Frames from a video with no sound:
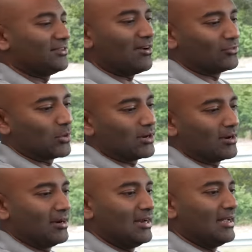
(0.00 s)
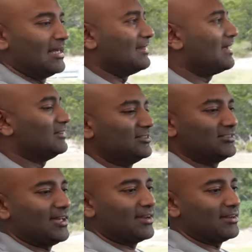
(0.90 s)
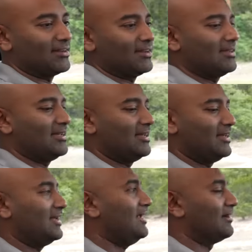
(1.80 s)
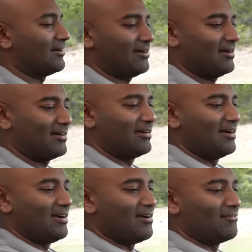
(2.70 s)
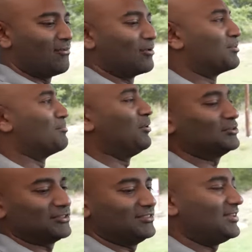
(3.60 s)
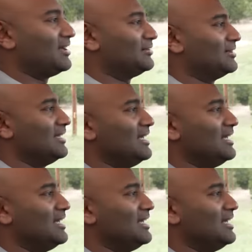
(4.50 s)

software. And that is a setting here for propulsion sound.